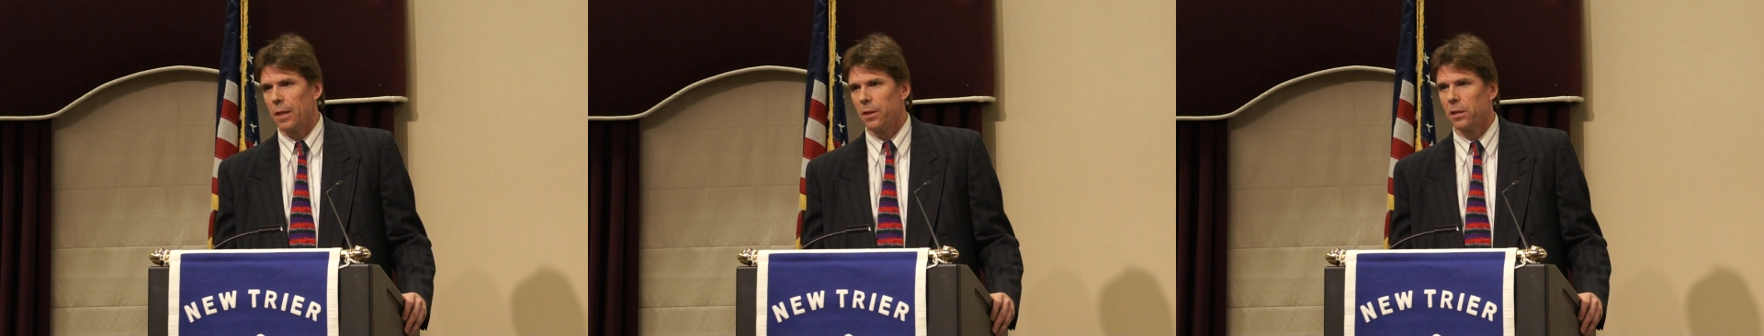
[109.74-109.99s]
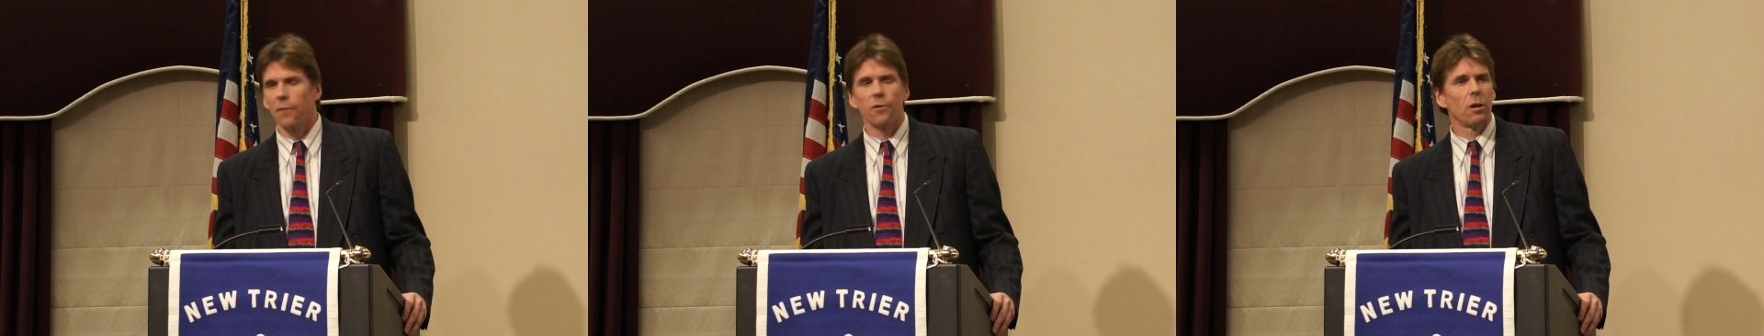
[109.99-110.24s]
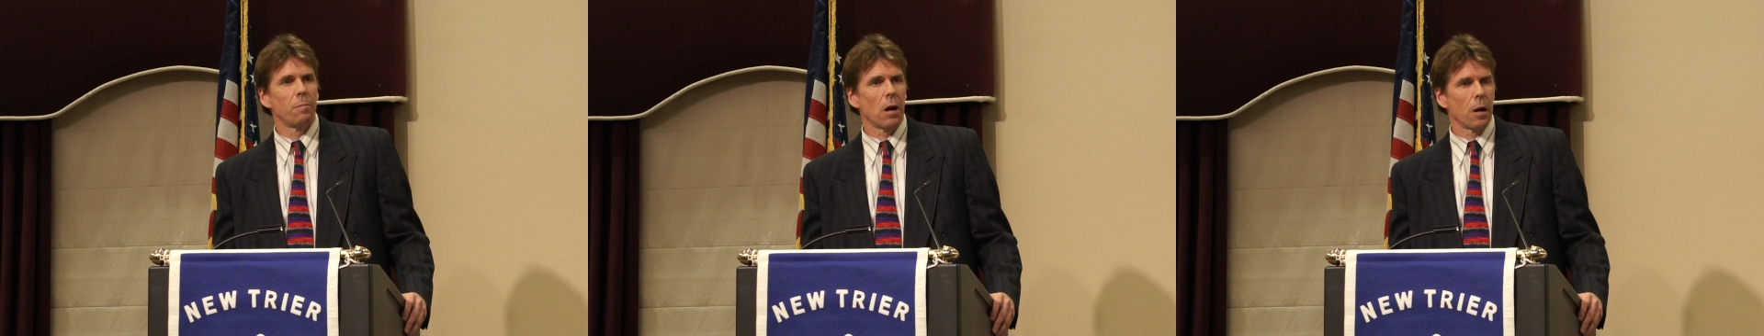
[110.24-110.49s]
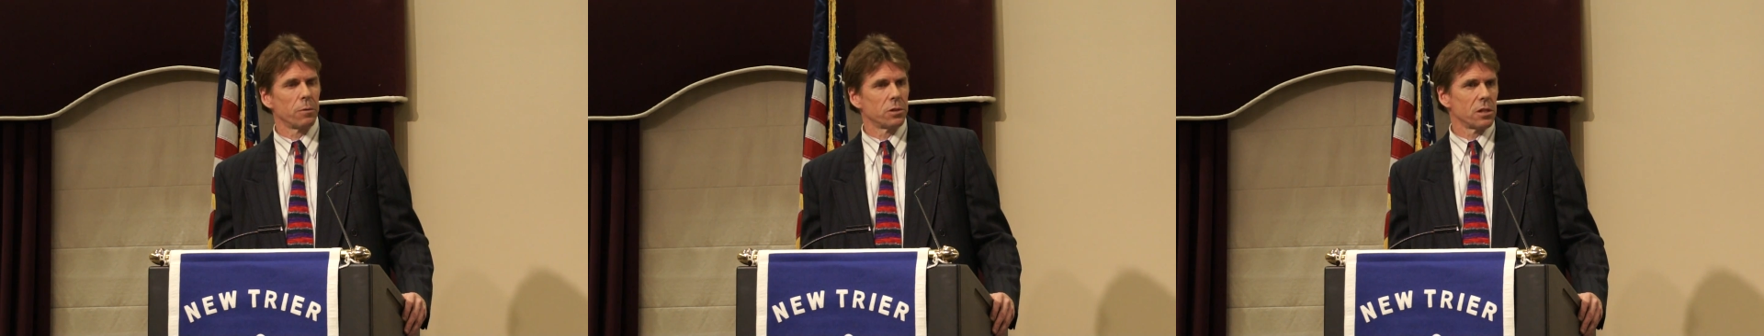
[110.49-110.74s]
The difficult
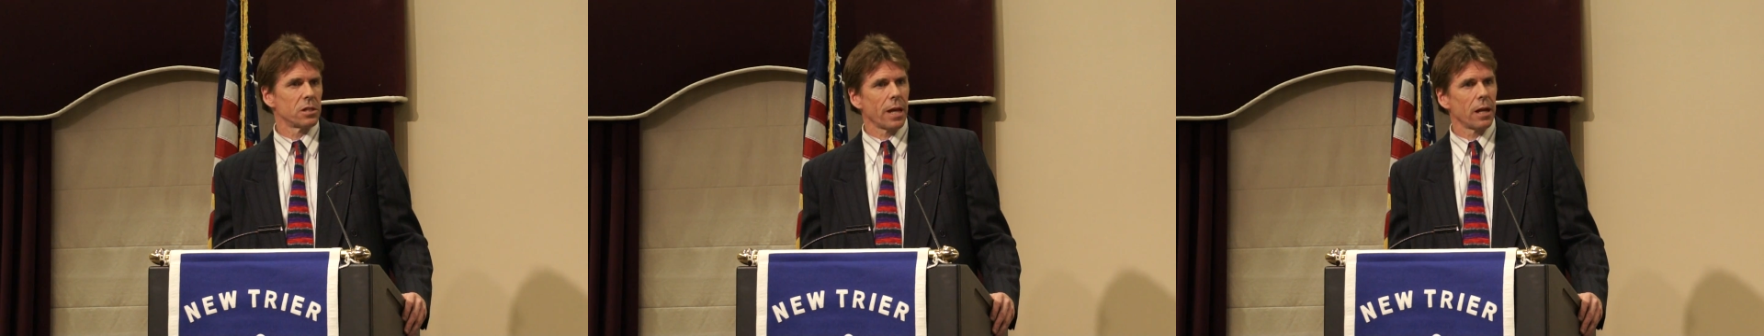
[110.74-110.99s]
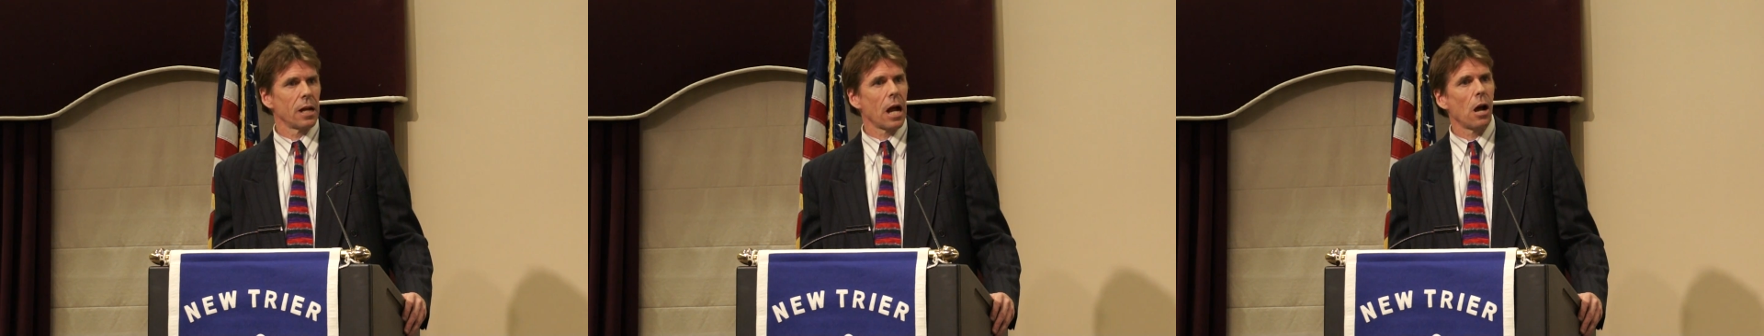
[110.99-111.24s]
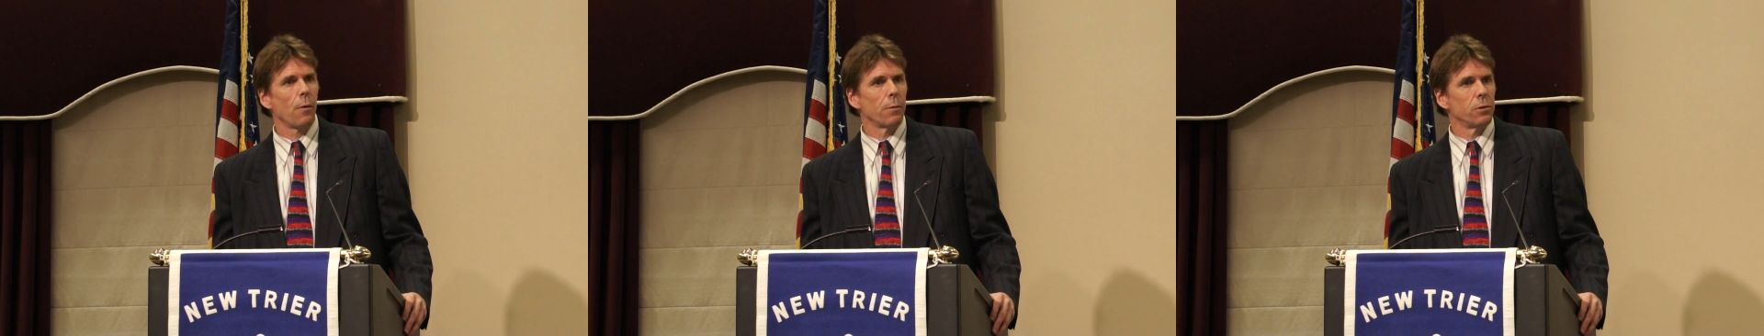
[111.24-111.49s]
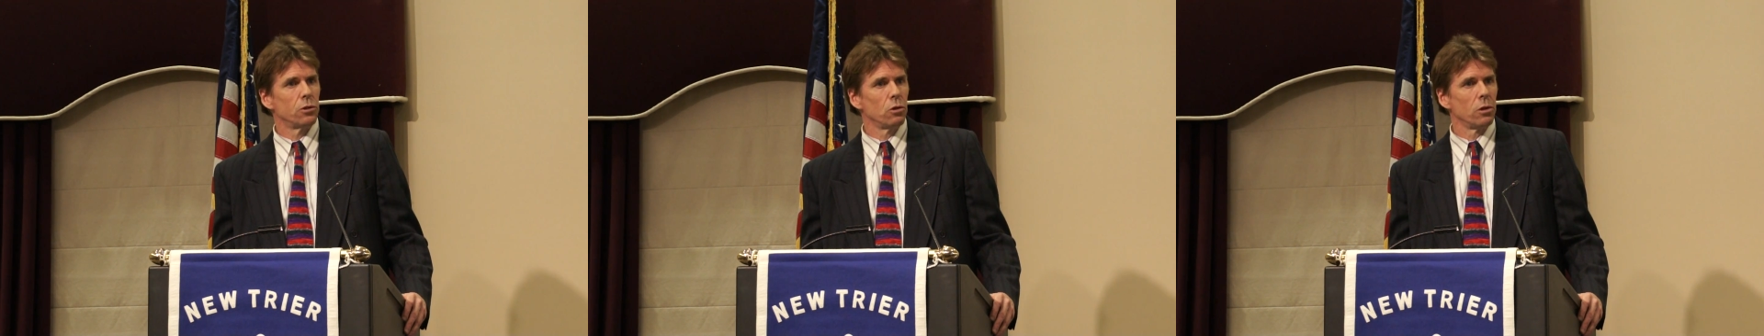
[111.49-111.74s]
part was deciding how we
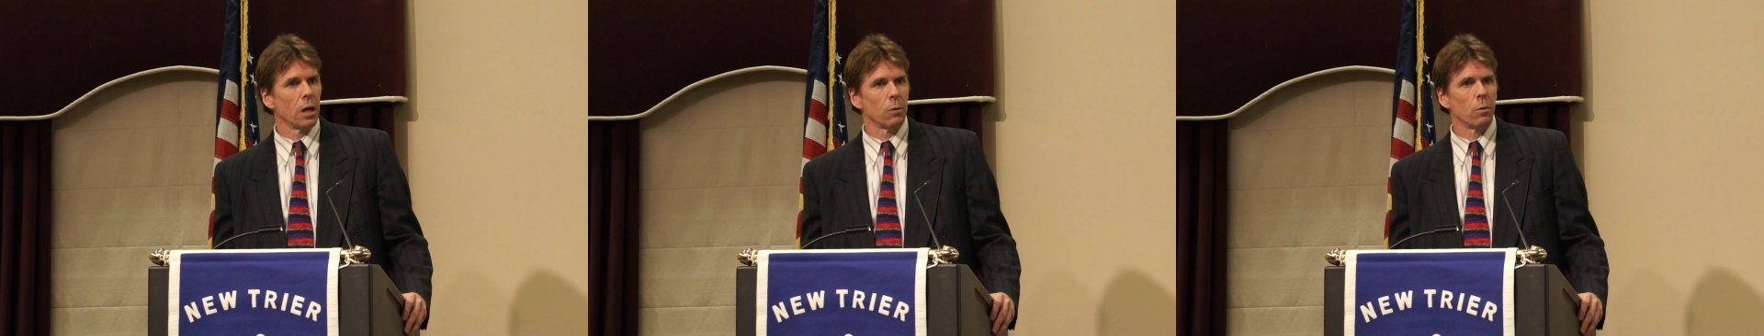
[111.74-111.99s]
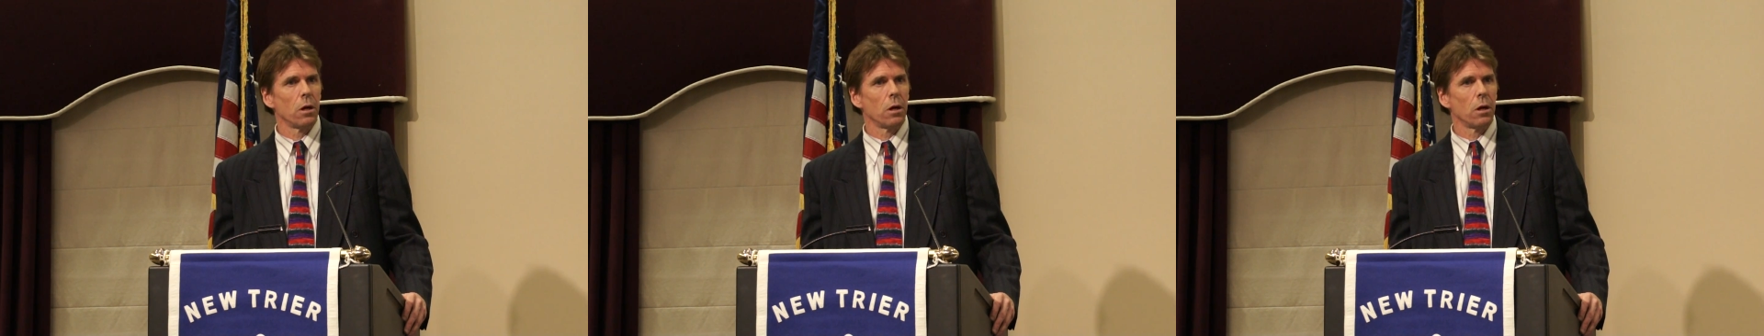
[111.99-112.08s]
would do that.